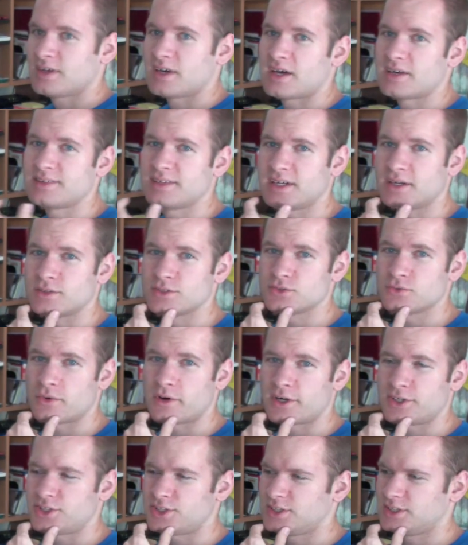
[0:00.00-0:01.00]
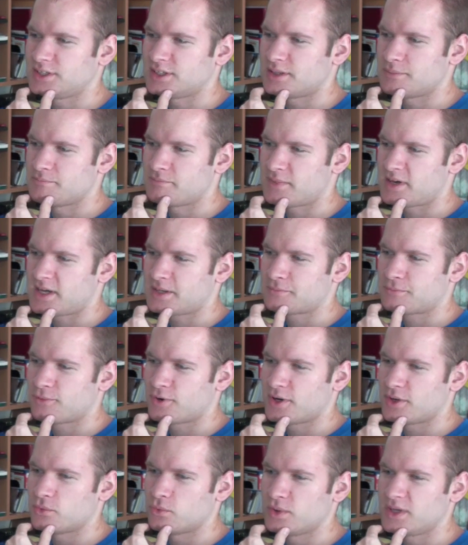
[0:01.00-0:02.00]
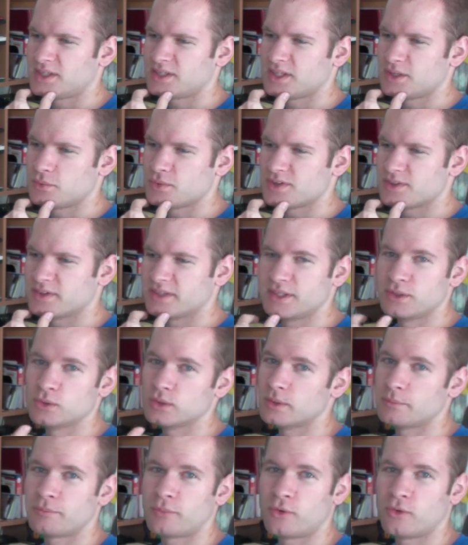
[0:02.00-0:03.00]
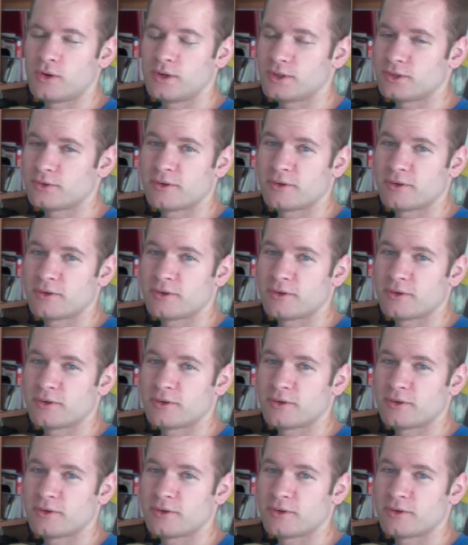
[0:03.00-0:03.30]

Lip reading: I think I was watching Mac Break Weekly with Leo Laporte.